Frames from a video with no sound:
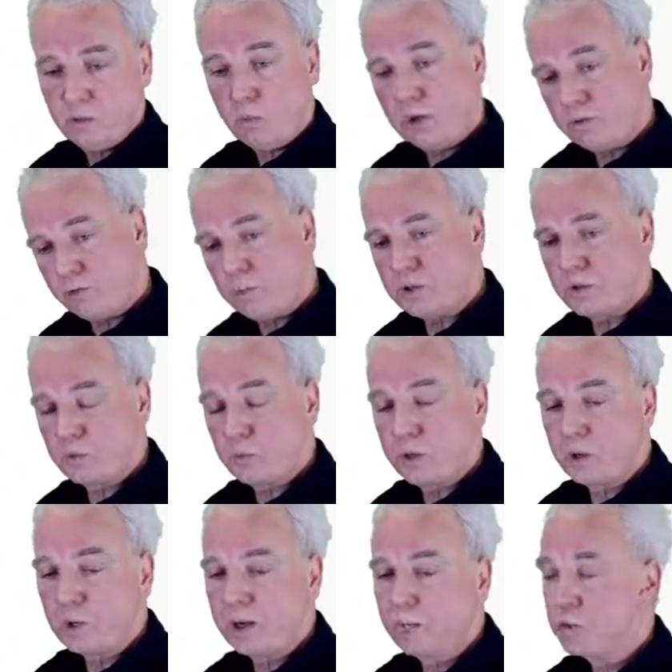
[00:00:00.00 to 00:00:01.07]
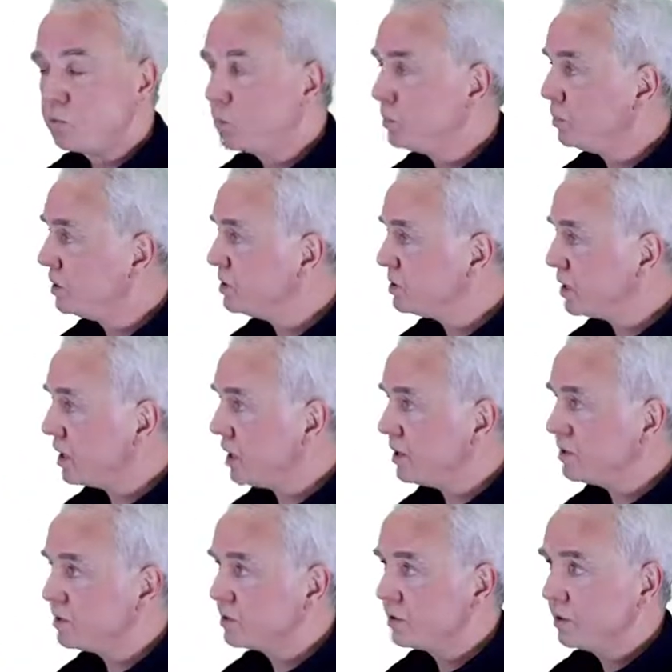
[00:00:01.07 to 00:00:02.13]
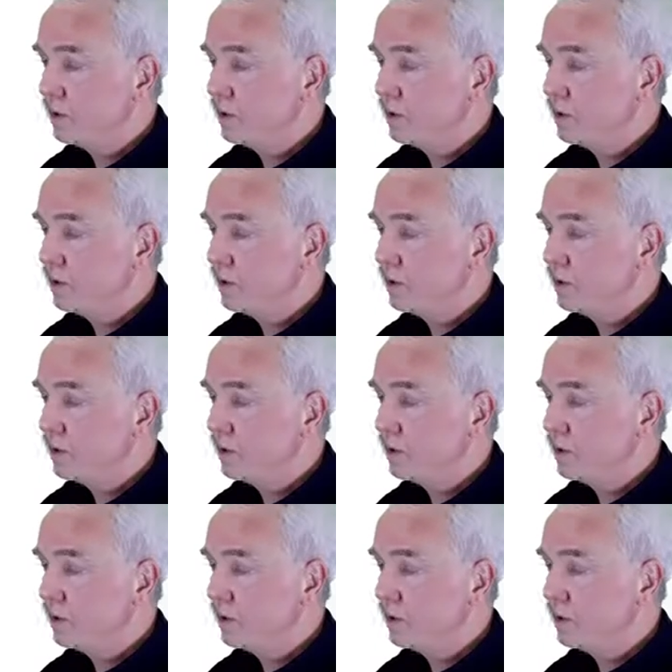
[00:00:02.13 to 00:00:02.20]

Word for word: One of the missing requirements would be the size,